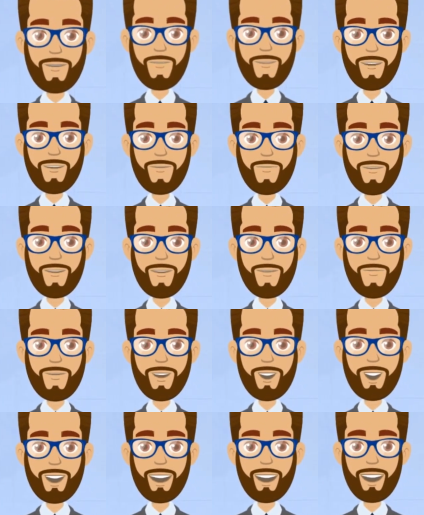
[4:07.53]
the
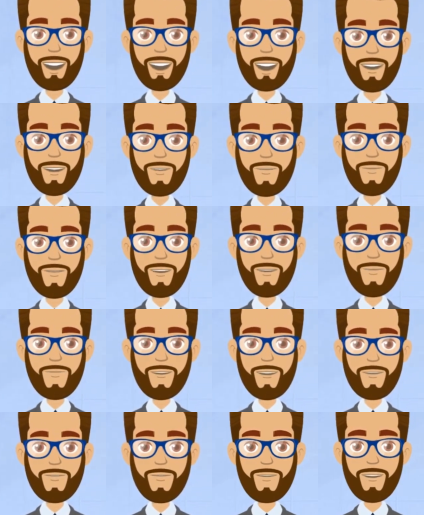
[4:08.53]
simplest things is to
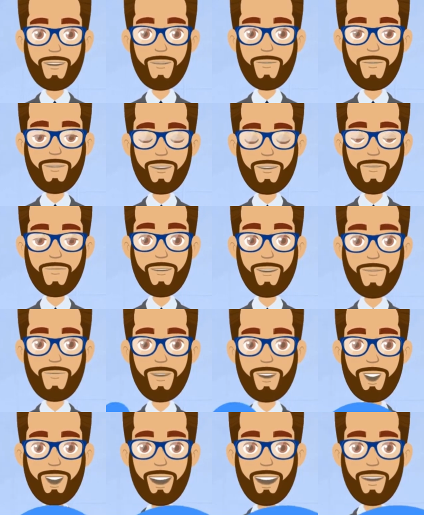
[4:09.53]
issue goods to
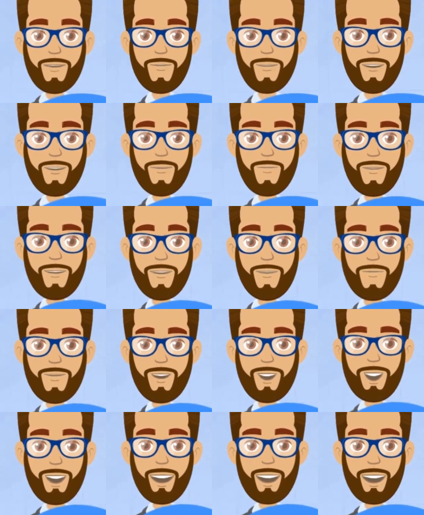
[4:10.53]
blacklisted customers?
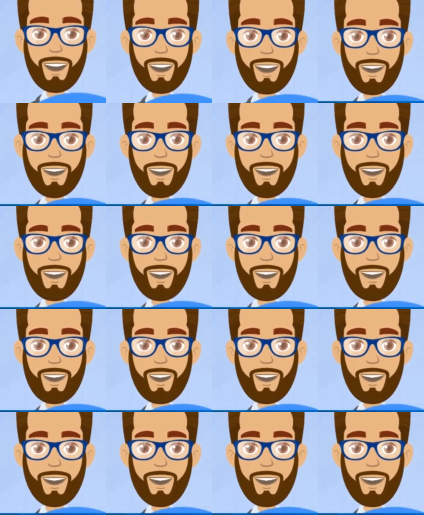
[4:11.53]
So